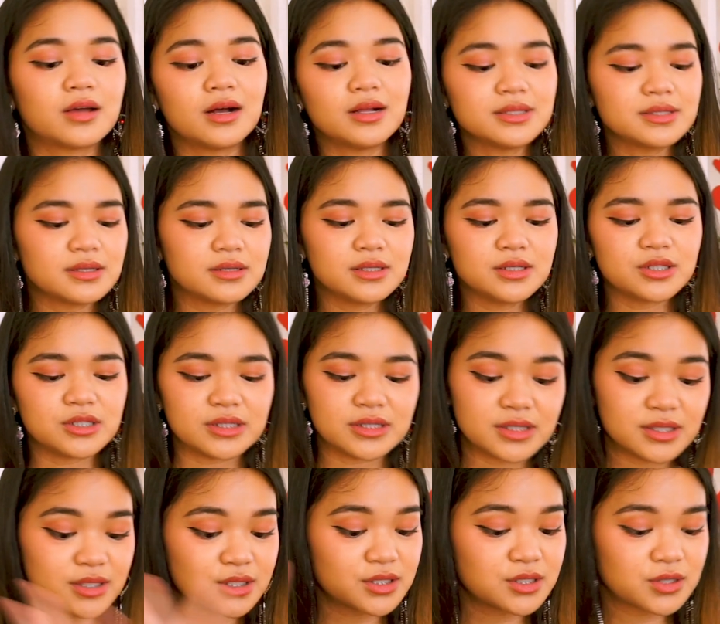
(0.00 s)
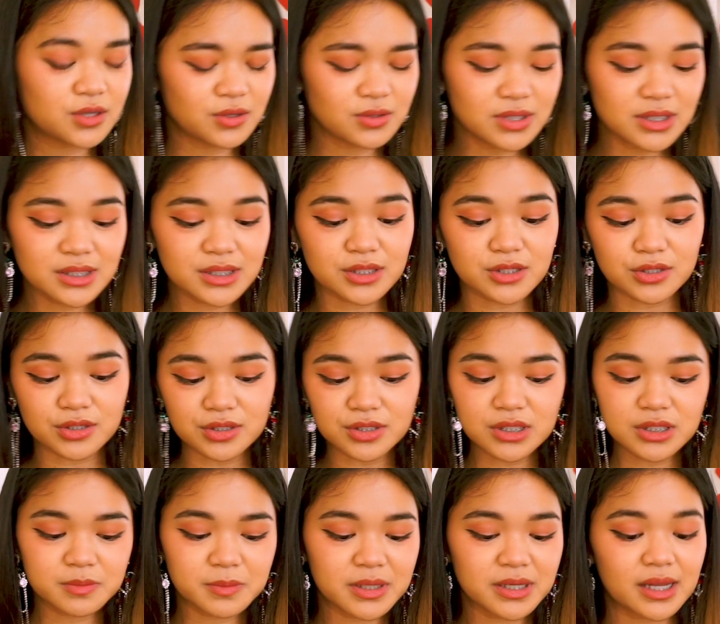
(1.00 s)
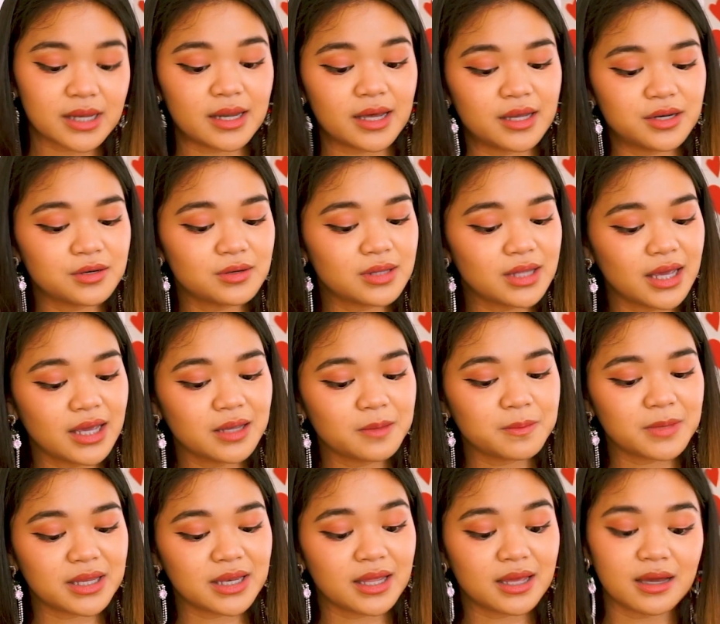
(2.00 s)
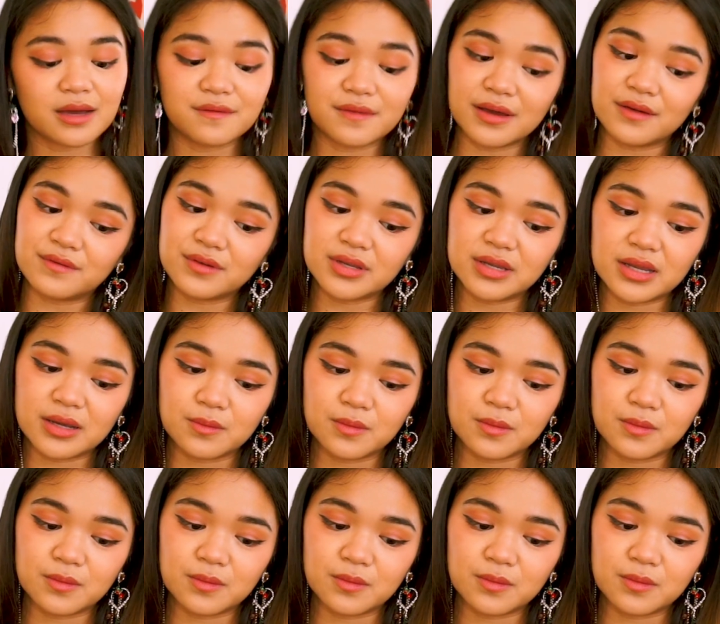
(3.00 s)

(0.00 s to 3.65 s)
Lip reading: Constellations, the soulless nourishment and underlying meaning of everyday